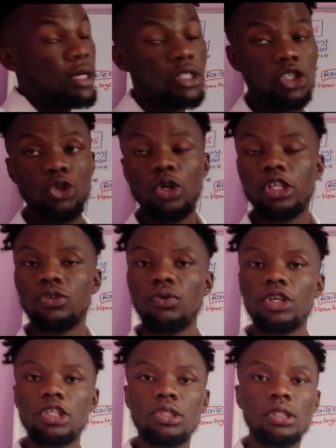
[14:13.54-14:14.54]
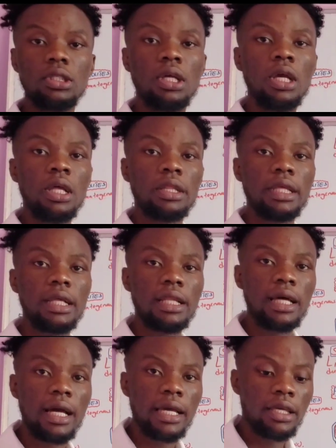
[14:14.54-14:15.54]
bacteria in origin, they
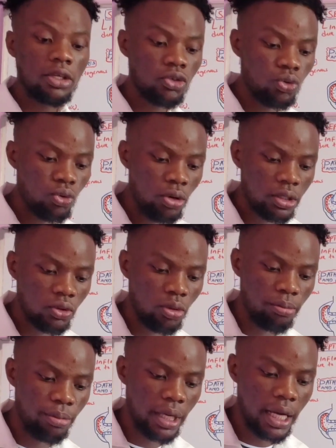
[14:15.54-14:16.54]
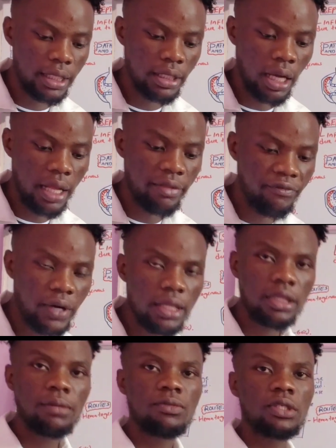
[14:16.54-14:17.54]
like to go into blood and
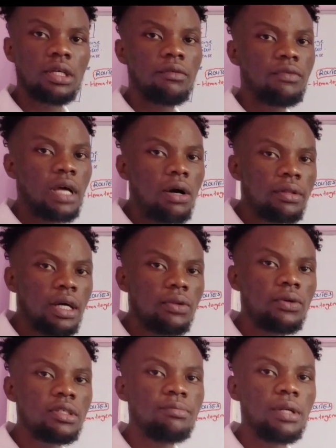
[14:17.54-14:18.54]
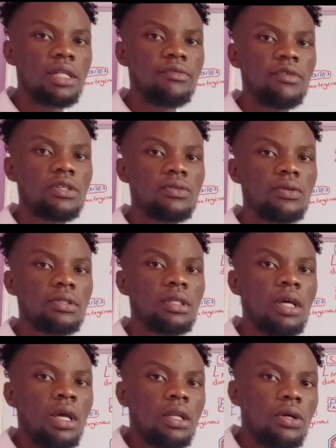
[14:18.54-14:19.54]
find themselves, now that those blood
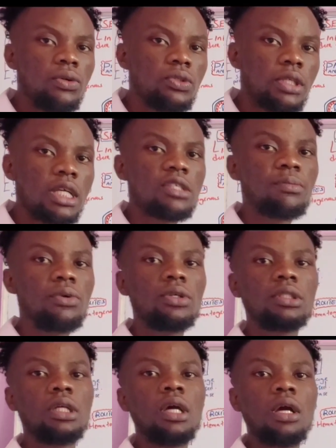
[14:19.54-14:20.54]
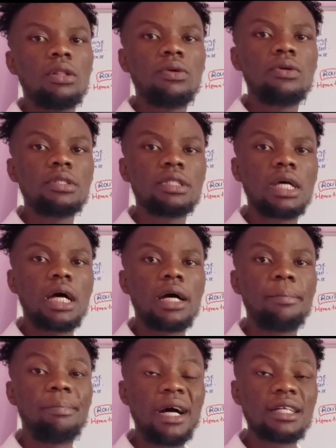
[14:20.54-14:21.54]
vessels, they will transport those
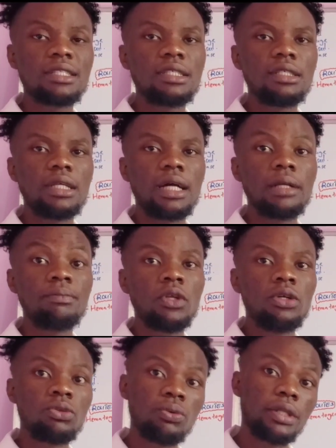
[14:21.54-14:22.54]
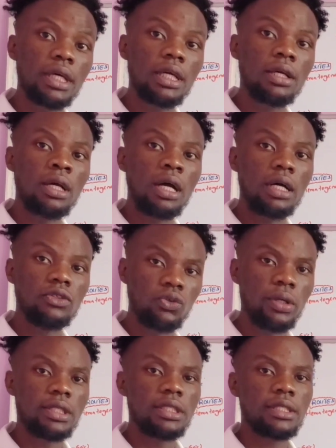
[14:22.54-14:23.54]
bacteria to the
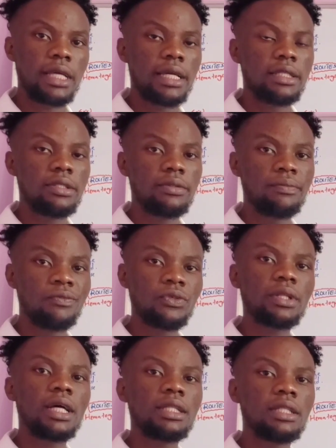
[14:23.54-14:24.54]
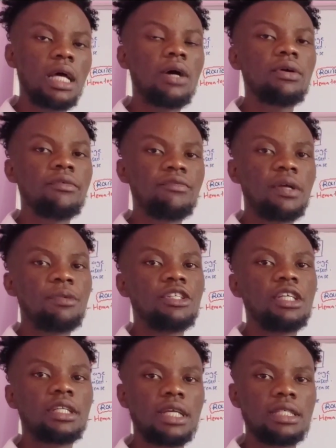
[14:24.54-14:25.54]
joint site, so that now
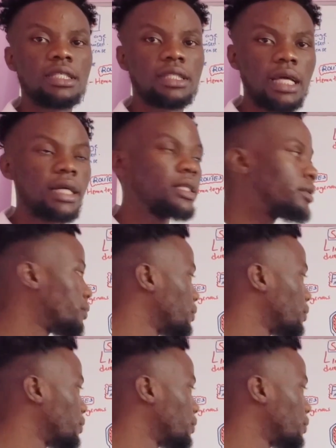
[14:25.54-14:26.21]
inflammation can start.